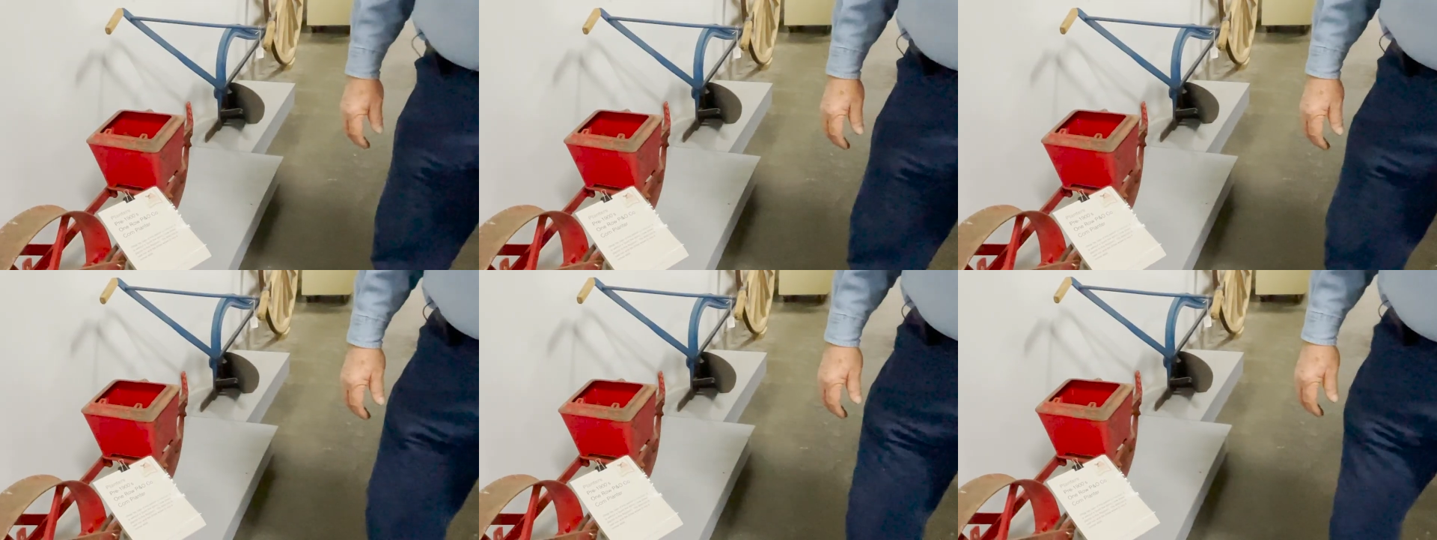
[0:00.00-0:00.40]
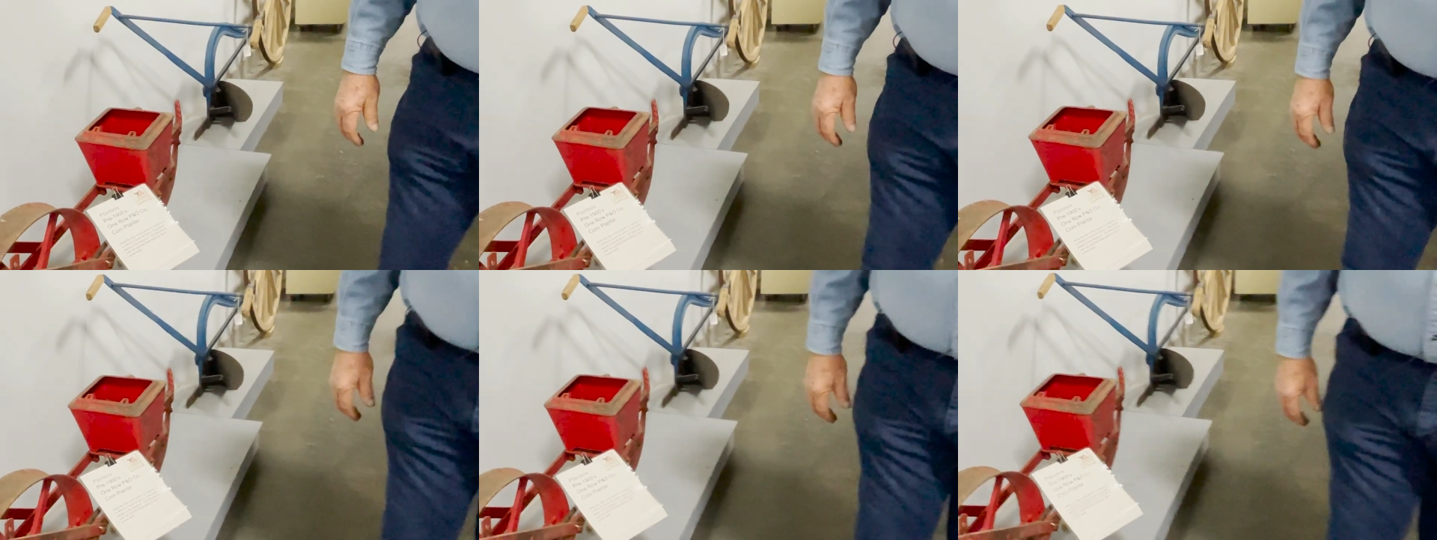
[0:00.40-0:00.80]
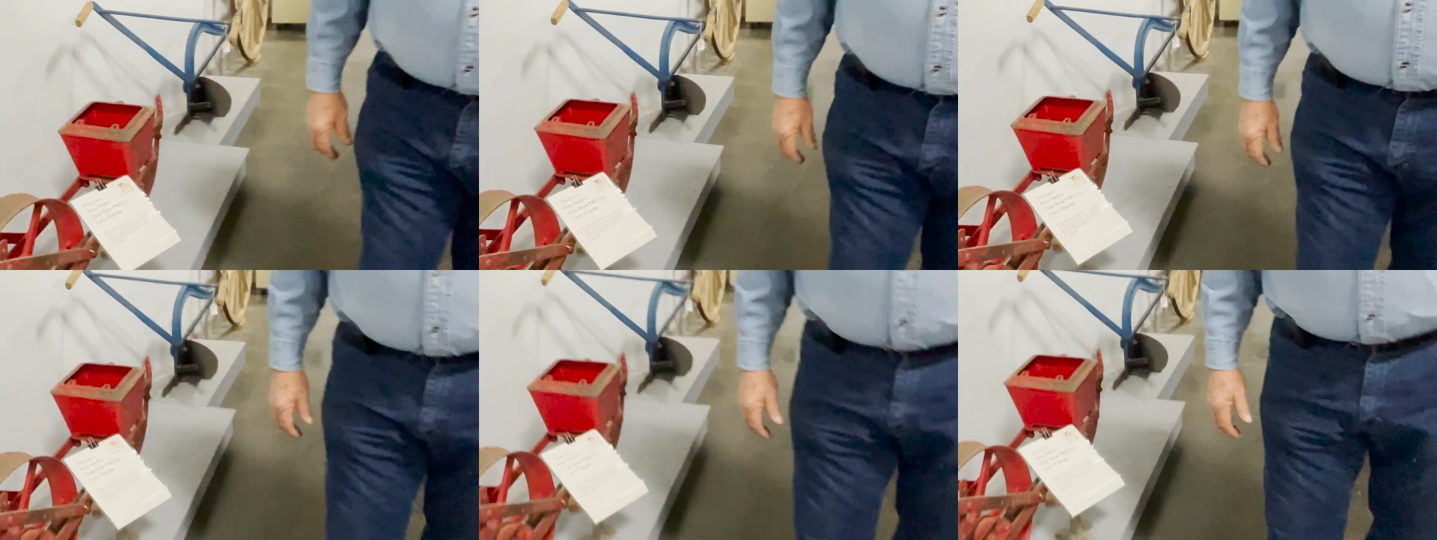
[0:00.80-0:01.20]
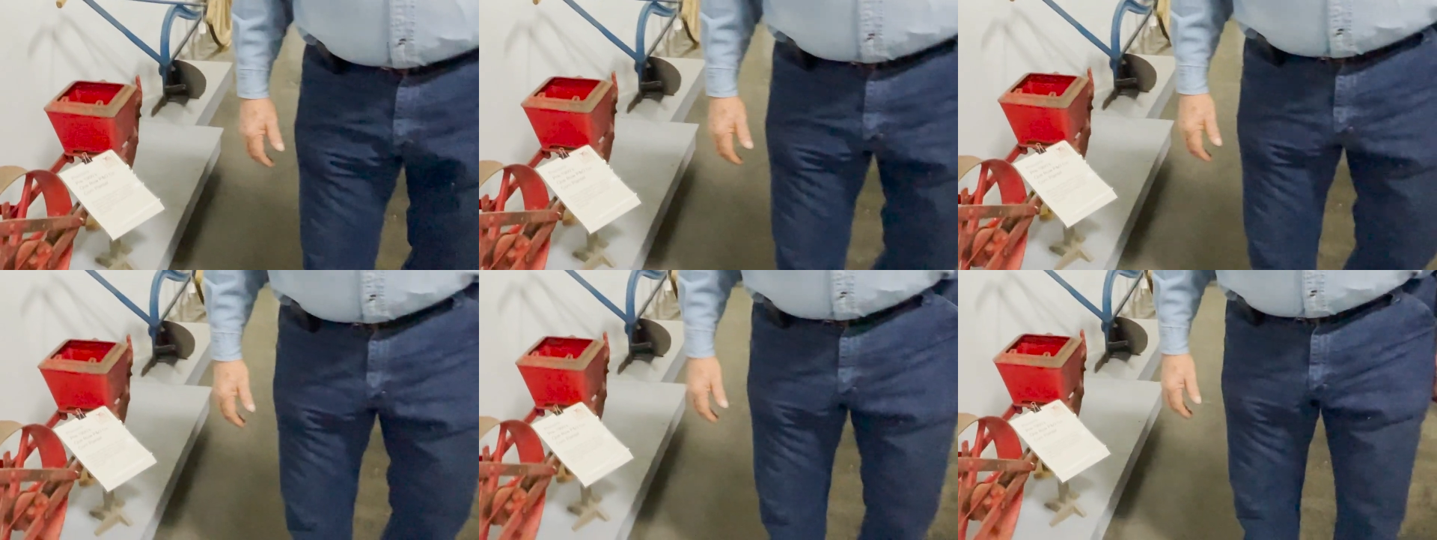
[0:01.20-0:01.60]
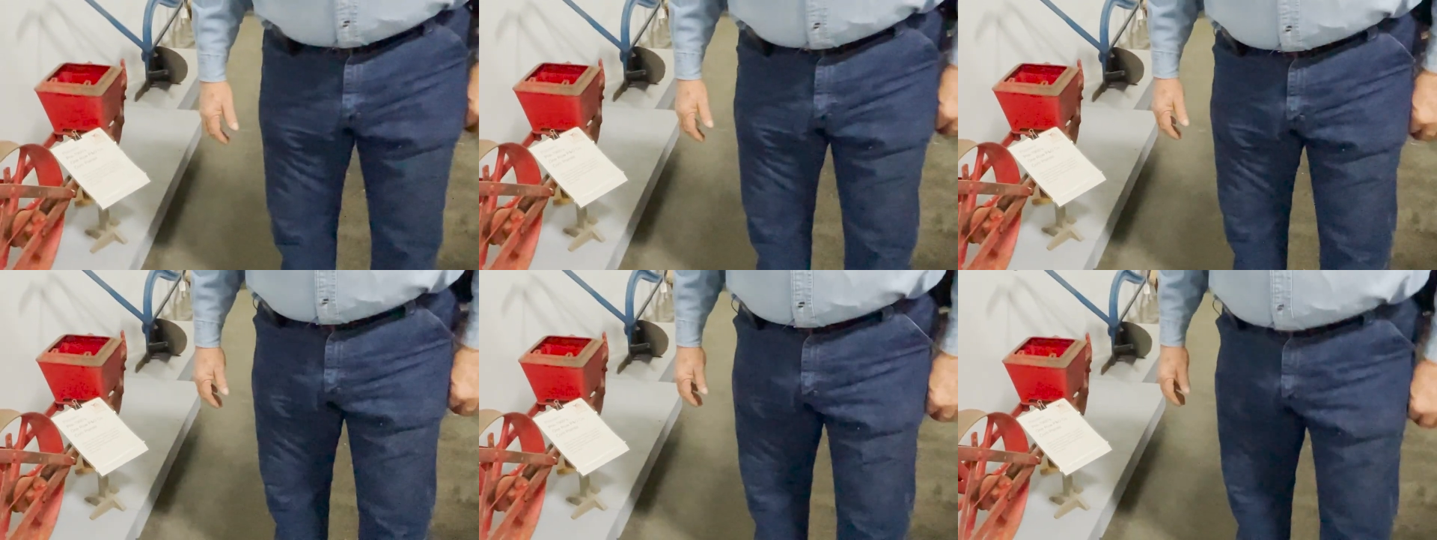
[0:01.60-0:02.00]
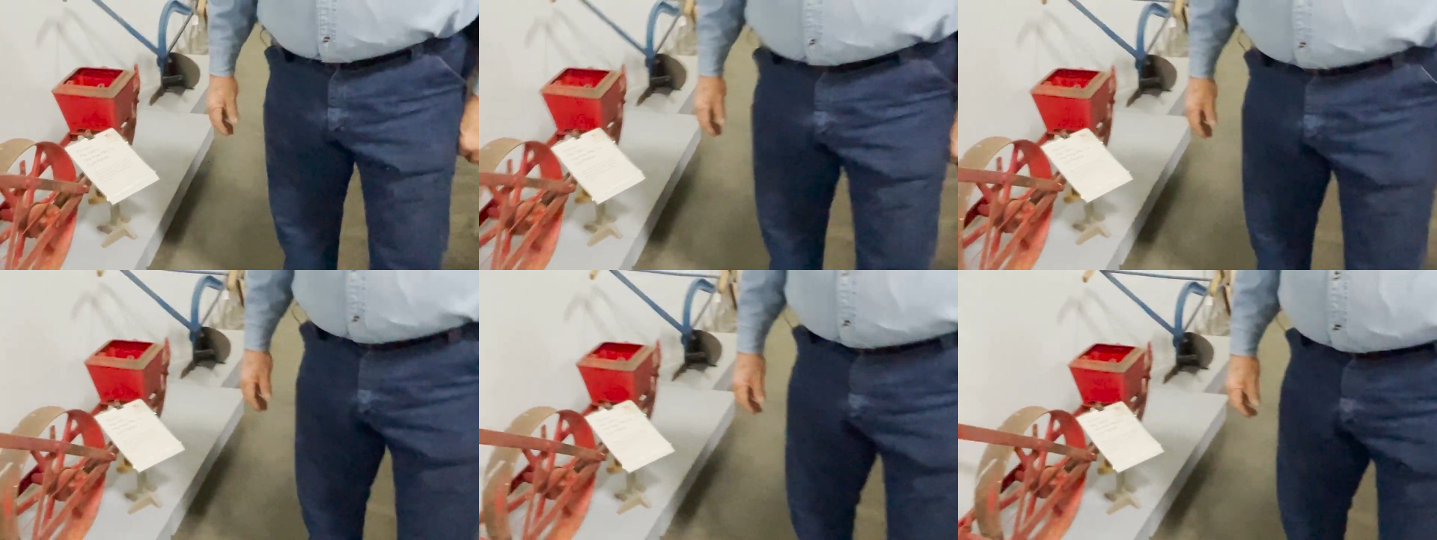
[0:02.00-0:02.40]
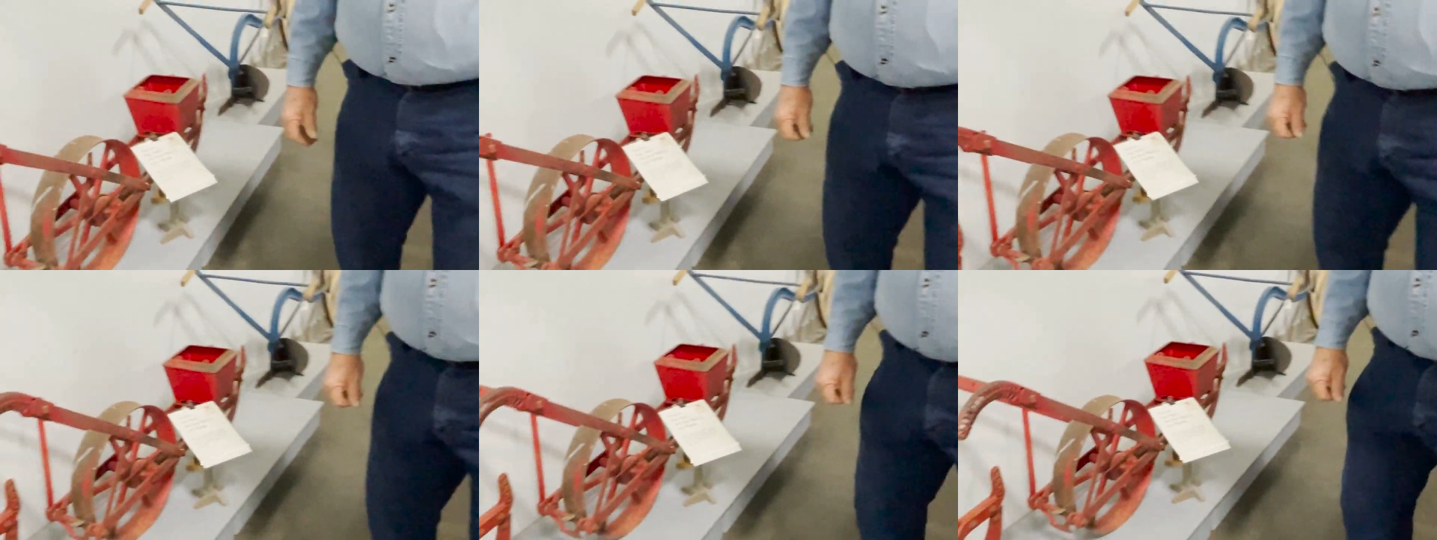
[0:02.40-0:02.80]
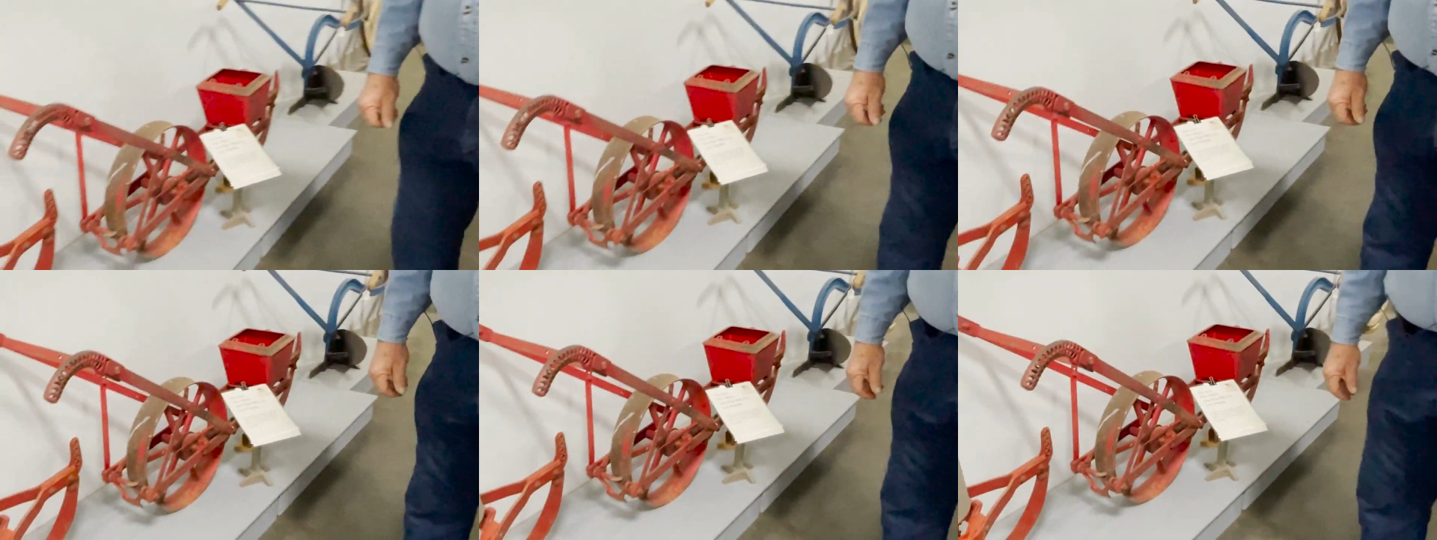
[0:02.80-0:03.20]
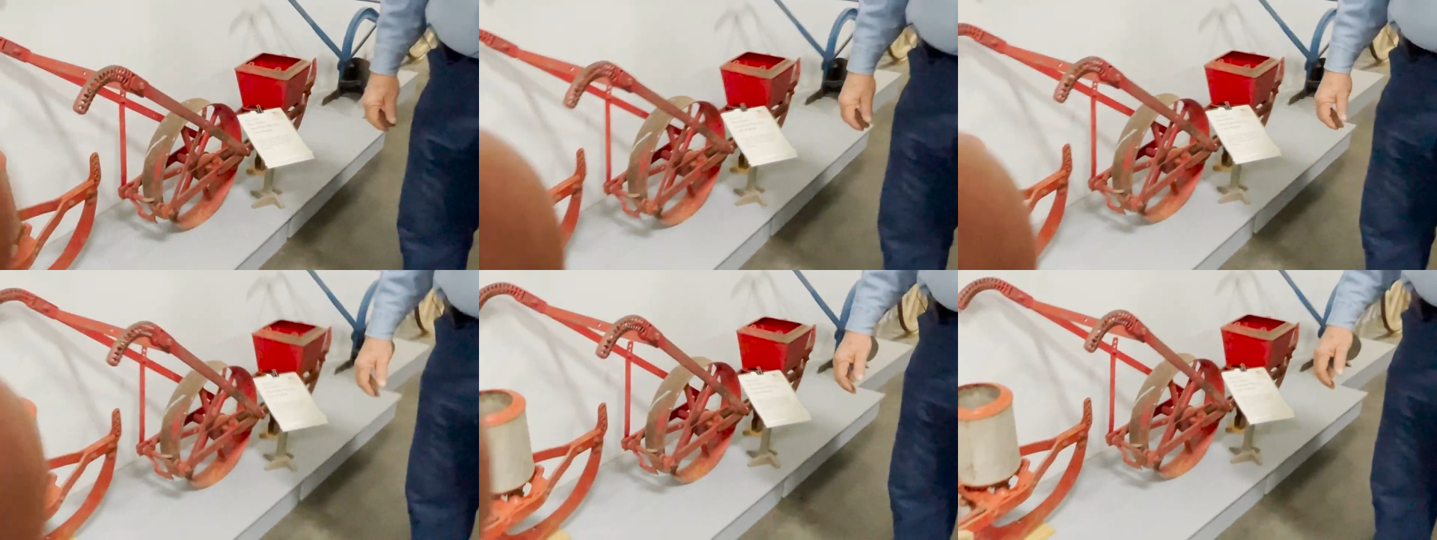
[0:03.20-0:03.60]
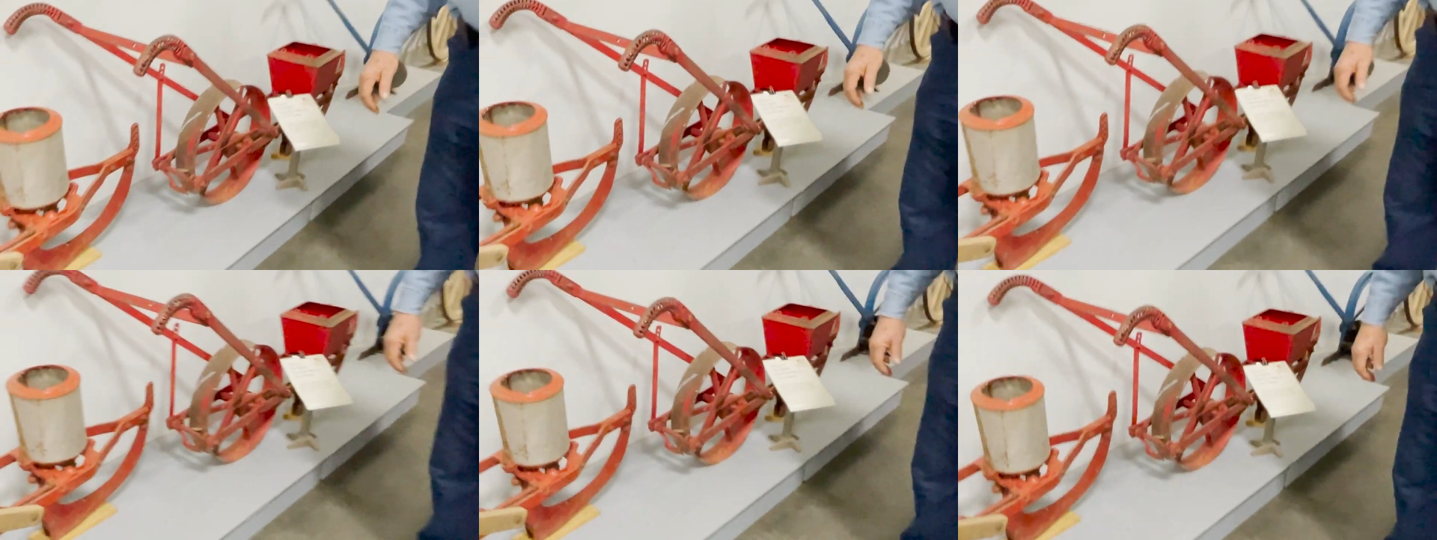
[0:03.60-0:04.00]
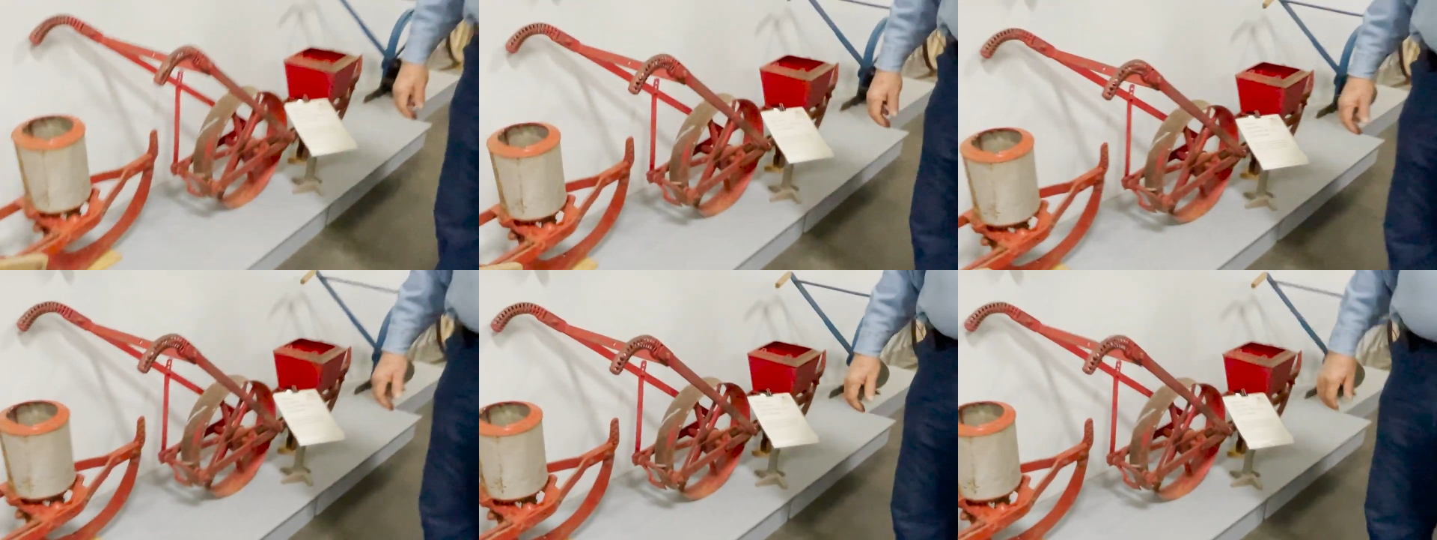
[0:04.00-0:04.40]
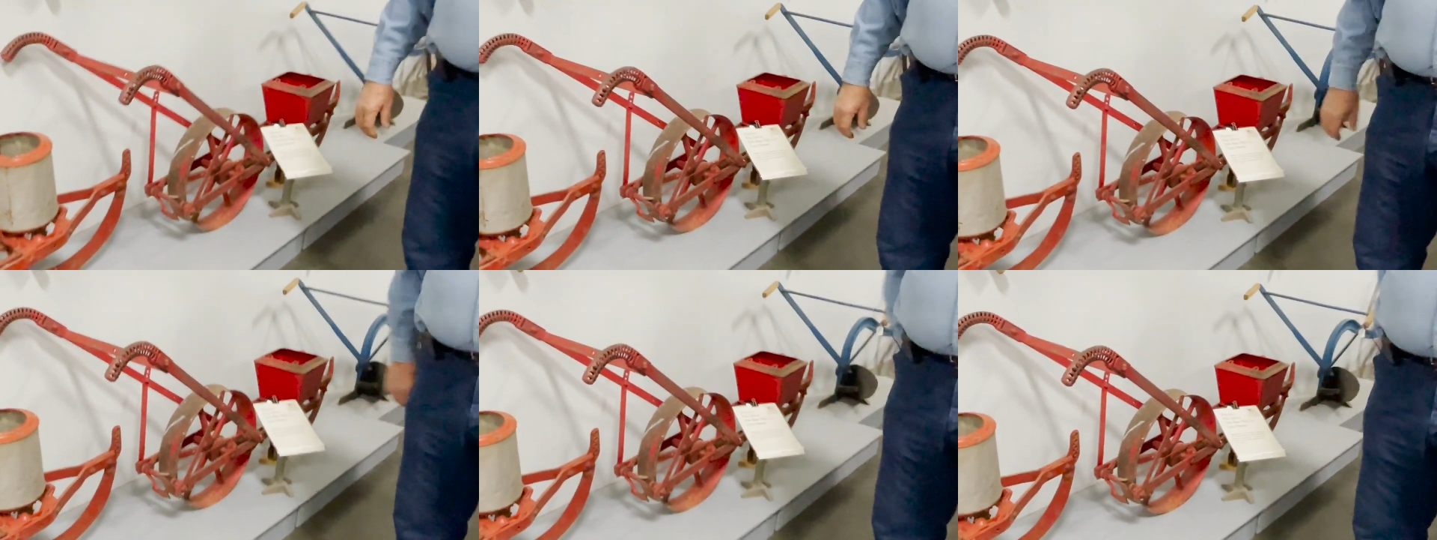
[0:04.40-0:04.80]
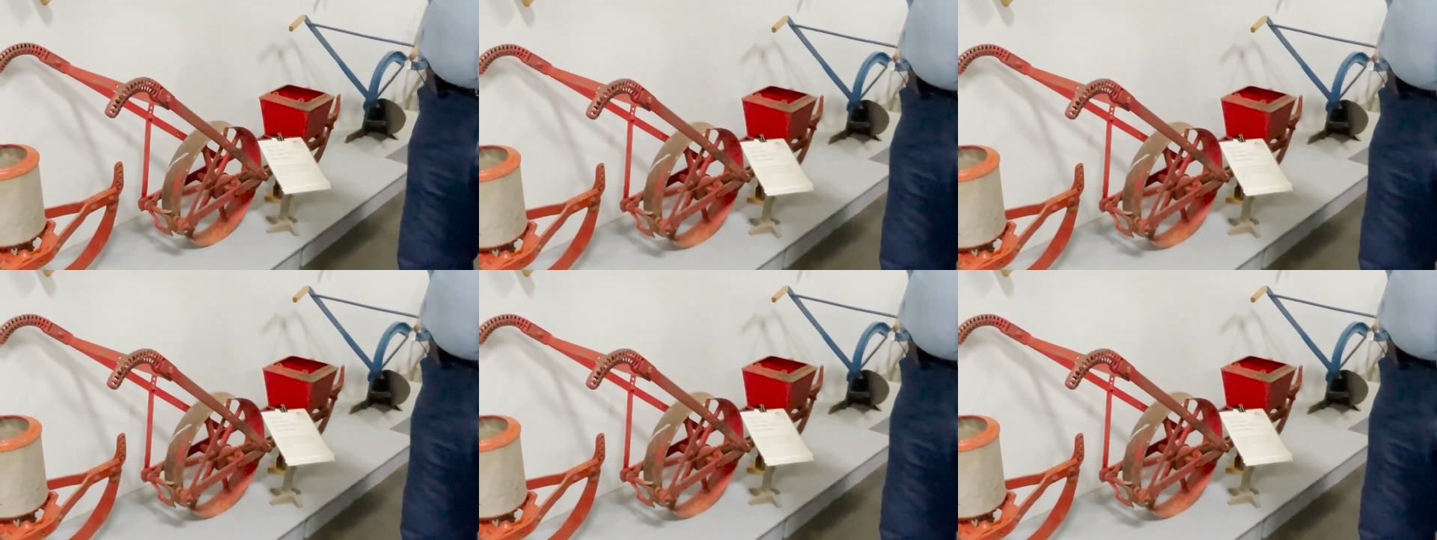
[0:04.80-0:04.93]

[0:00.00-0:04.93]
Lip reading: No face is visible, so there are no lips to read.